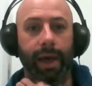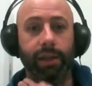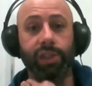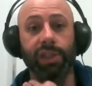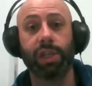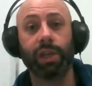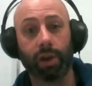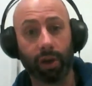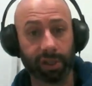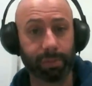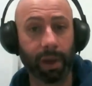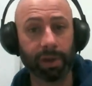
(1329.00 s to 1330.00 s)
Jacinta, I
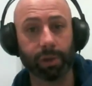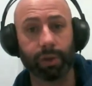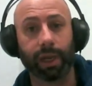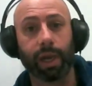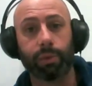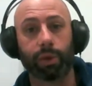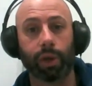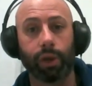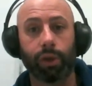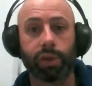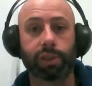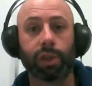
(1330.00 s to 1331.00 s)
spoke to a couple
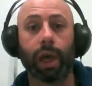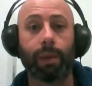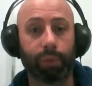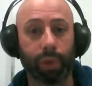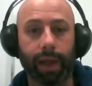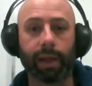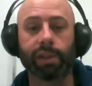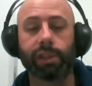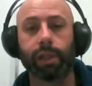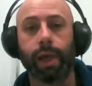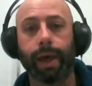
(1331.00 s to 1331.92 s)
of players